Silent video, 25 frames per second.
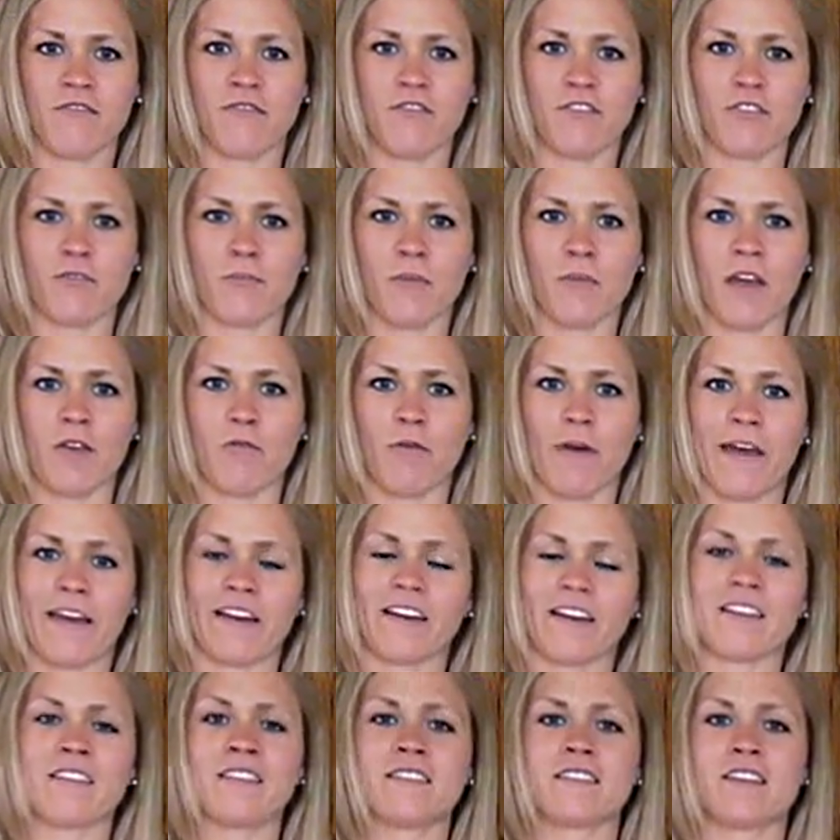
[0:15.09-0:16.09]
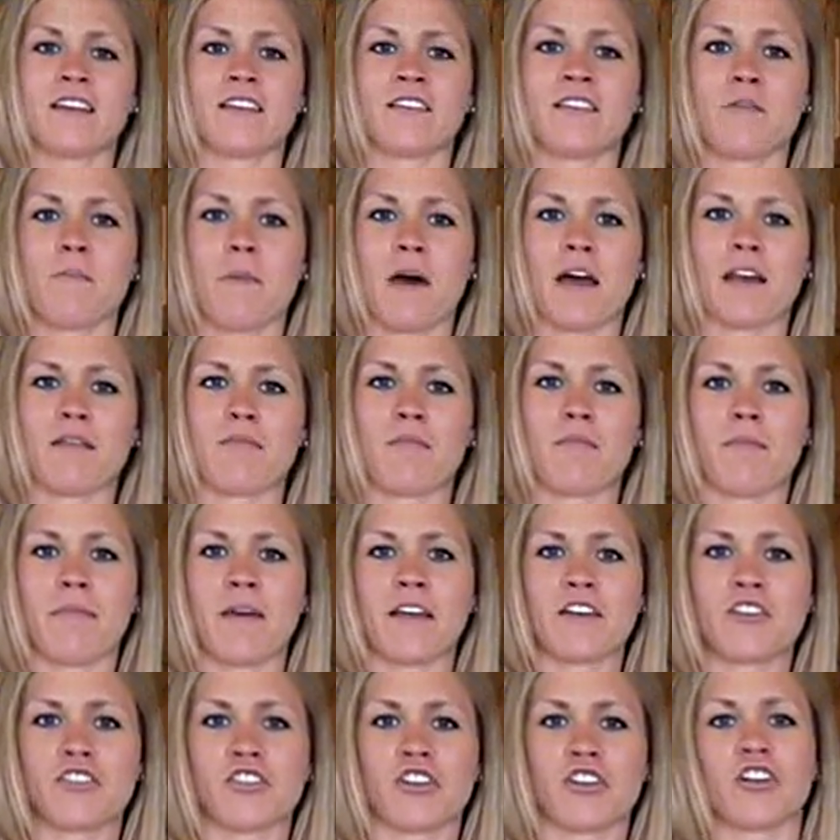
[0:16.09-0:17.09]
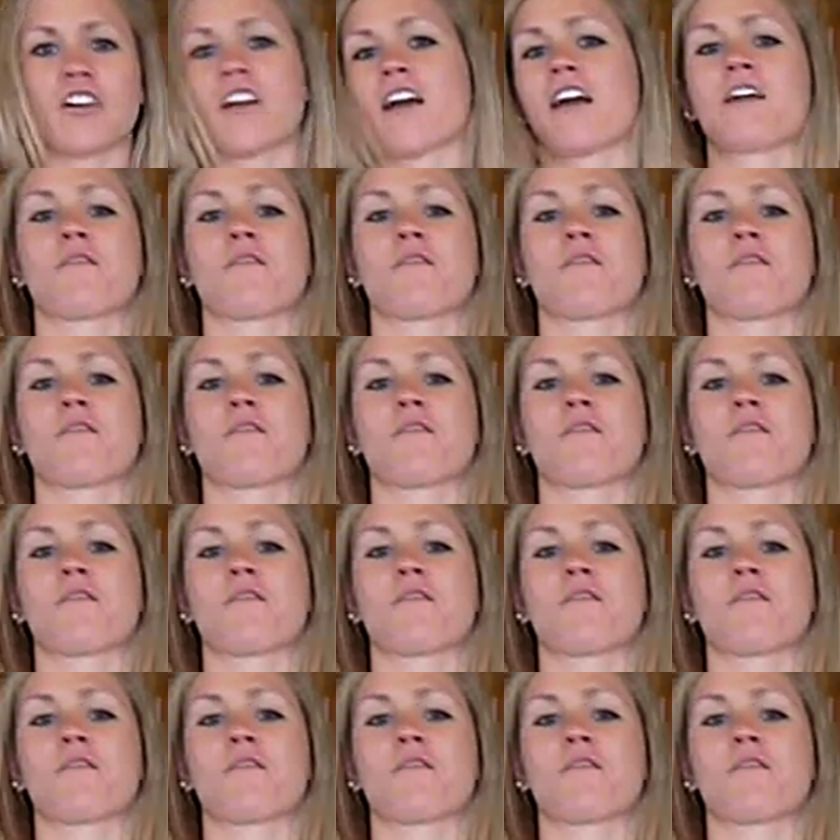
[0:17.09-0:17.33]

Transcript: for my wetness on the bottom of my shirt.